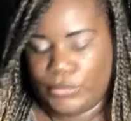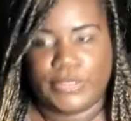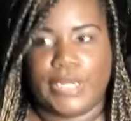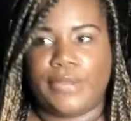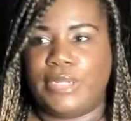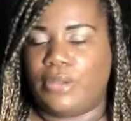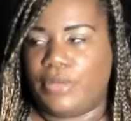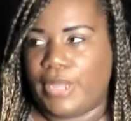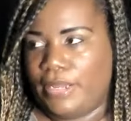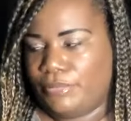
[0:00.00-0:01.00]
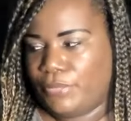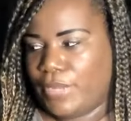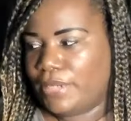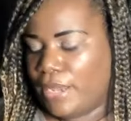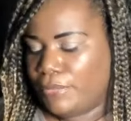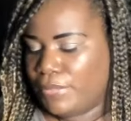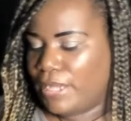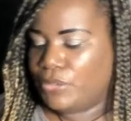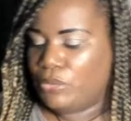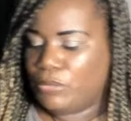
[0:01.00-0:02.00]
Okay, now we
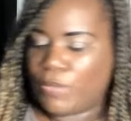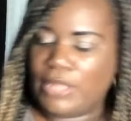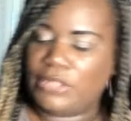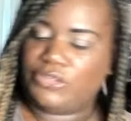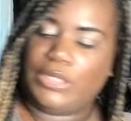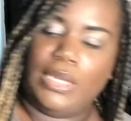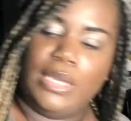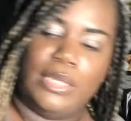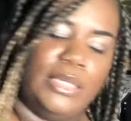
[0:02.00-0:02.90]
got numerology, the